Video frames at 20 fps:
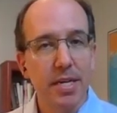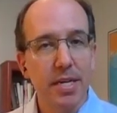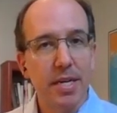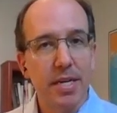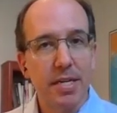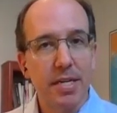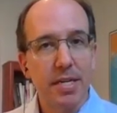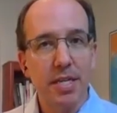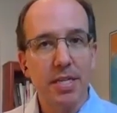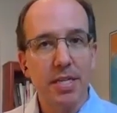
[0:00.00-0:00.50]

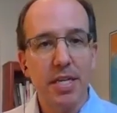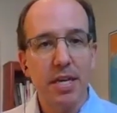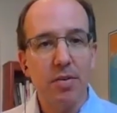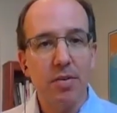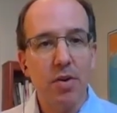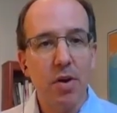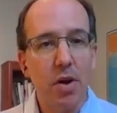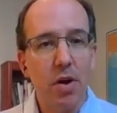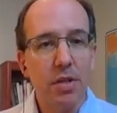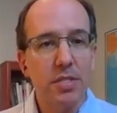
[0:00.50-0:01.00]
Now, this
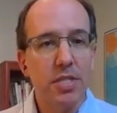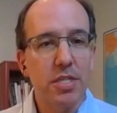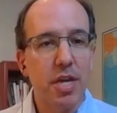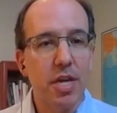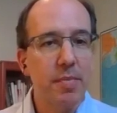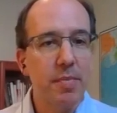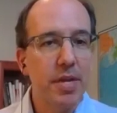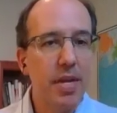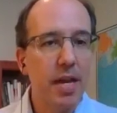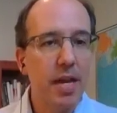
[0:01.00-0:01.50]
town hall is
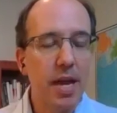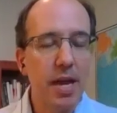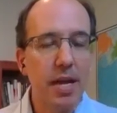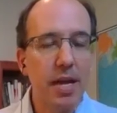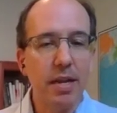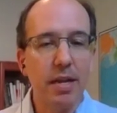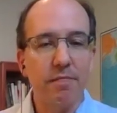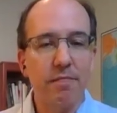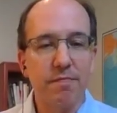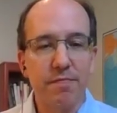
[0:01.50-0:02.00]
coming at
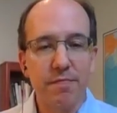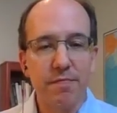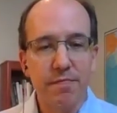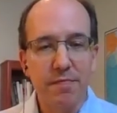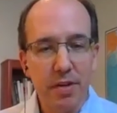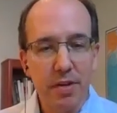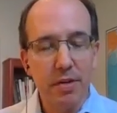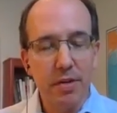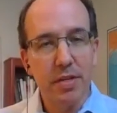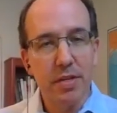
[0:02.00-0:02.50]
a
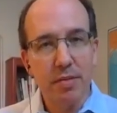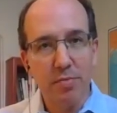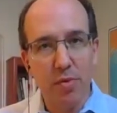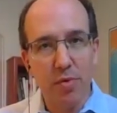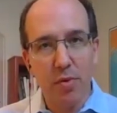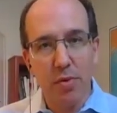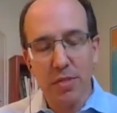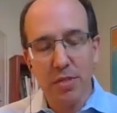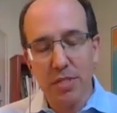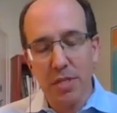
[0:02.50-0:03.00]
very
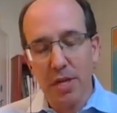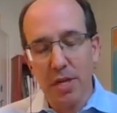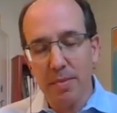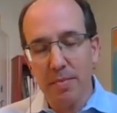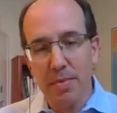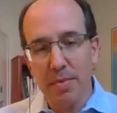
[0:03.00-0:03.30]
important time.